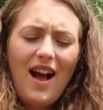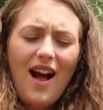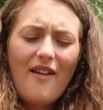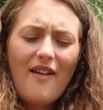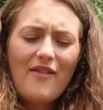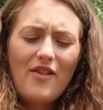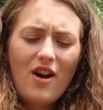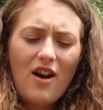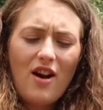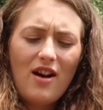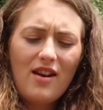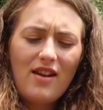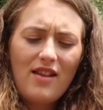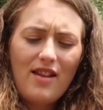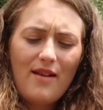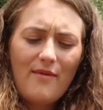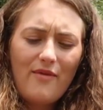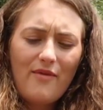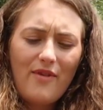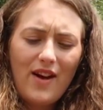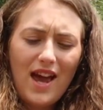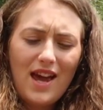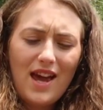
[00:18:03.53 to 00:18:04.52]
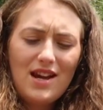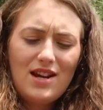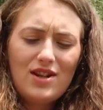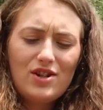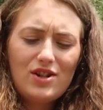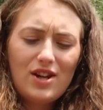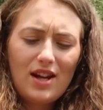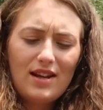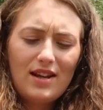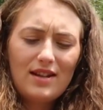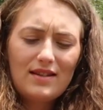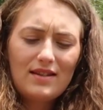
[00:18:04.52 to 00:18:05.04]
haven't heard of them for
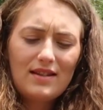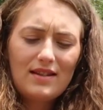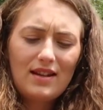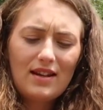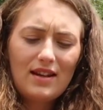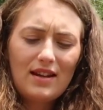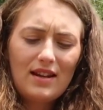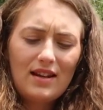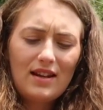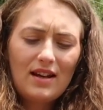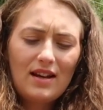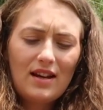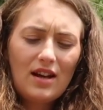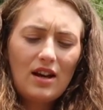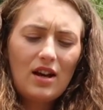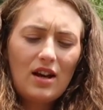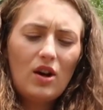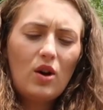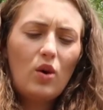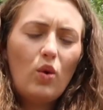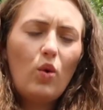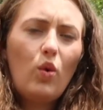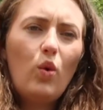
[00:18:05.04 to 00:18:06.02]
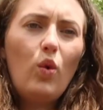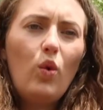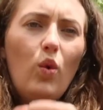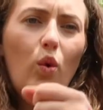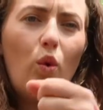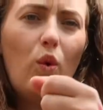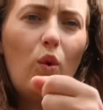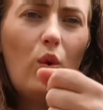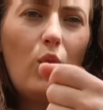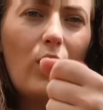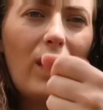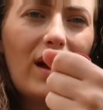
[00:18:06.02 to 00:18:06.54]
ages.
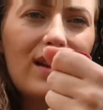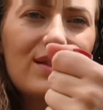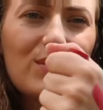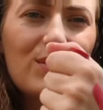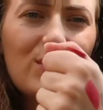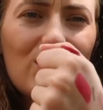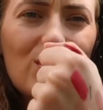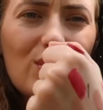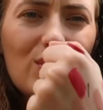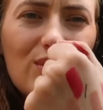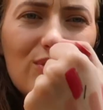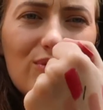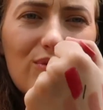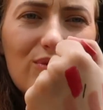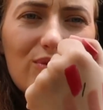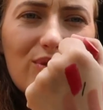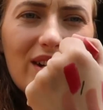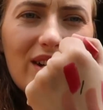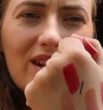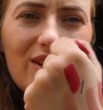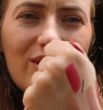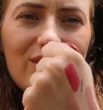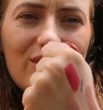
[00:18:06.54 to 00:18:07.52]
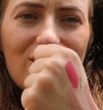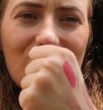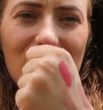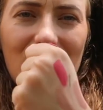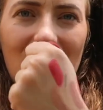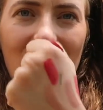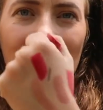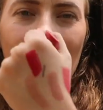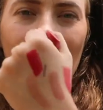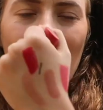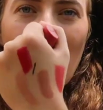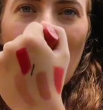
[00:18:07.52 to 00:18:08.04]
Oh, that's also a real
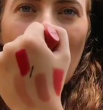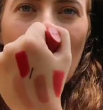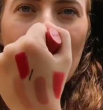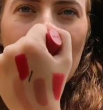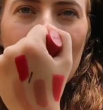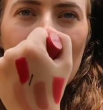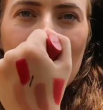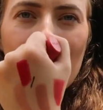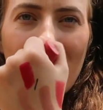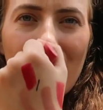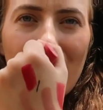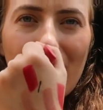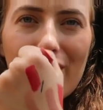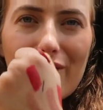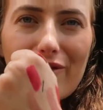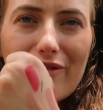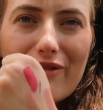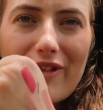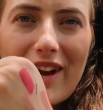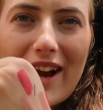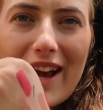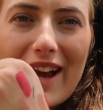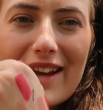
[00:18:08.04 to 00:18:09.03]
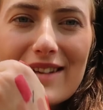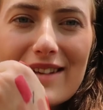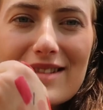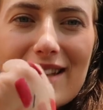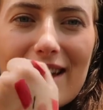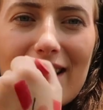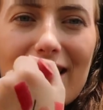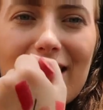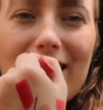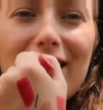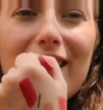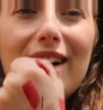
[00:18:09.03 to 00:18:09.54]
cheap bright red.
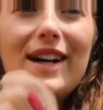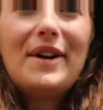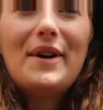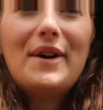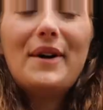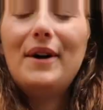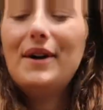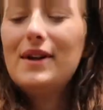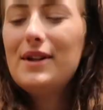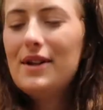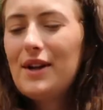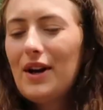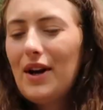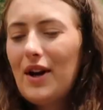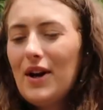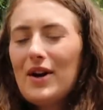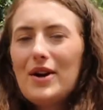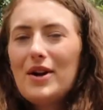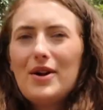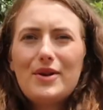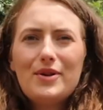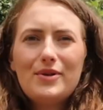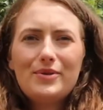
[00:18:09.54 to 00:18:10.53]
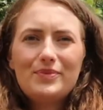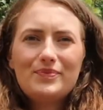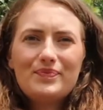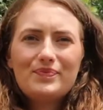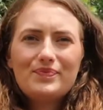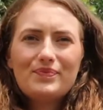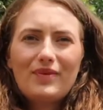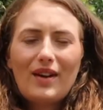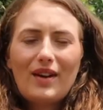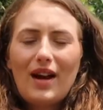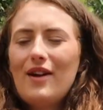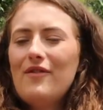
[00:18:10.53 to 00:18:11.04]
I don't know.
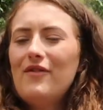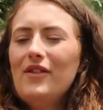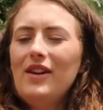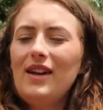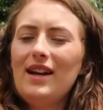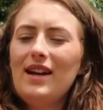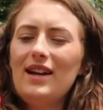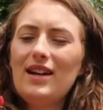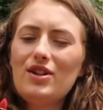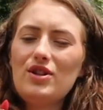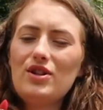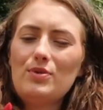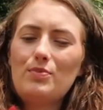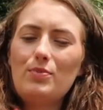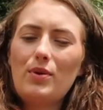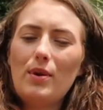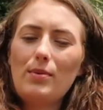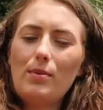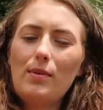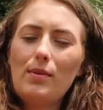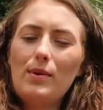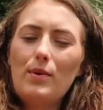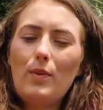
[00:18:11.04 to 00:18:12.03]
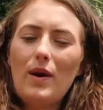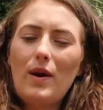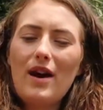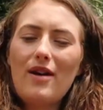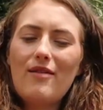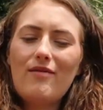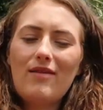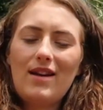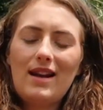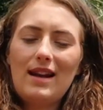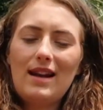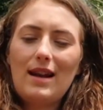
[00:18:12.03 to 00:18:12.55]
I feel like I should probably wear a
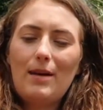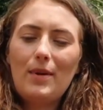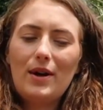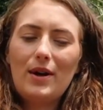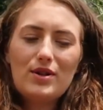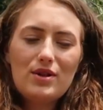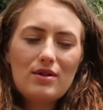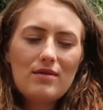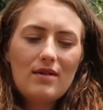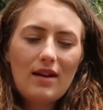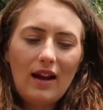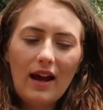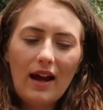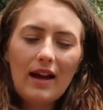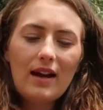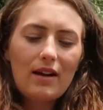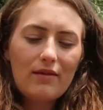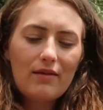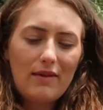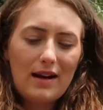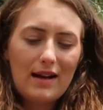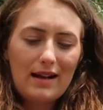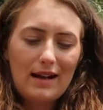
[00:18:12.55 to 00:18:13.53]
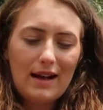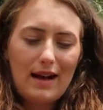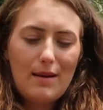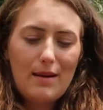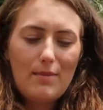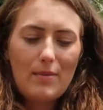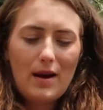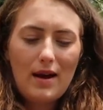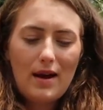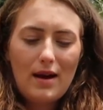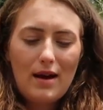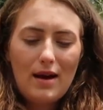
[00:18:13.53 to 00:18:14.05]
red lip. I do like a red lip,
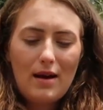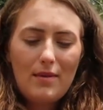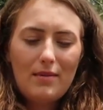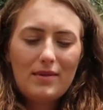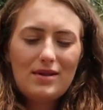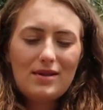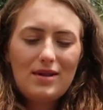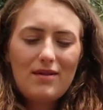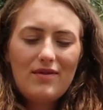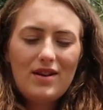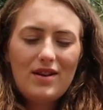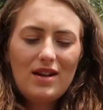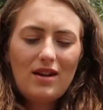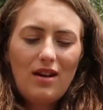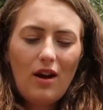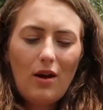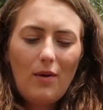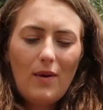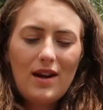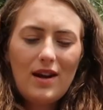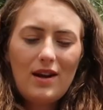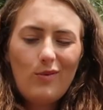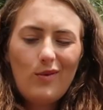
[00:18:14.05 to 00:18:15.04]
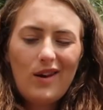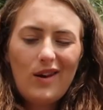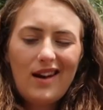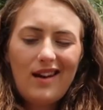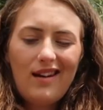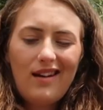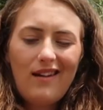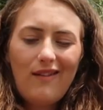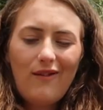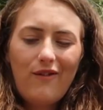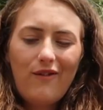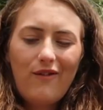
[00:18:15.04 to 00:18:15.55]
but I don't really go
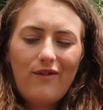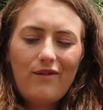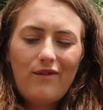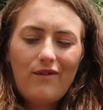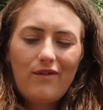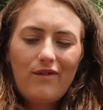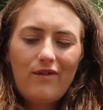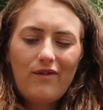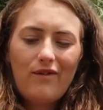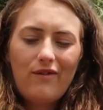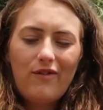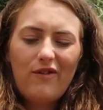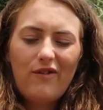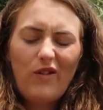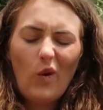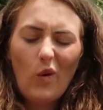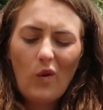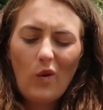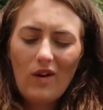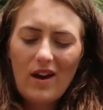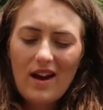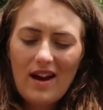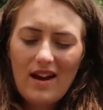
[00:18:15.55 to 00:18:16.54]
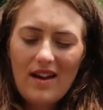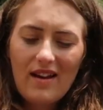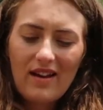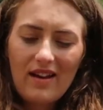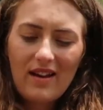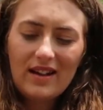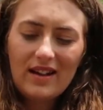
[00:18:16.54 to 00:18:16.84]
anywhere for it.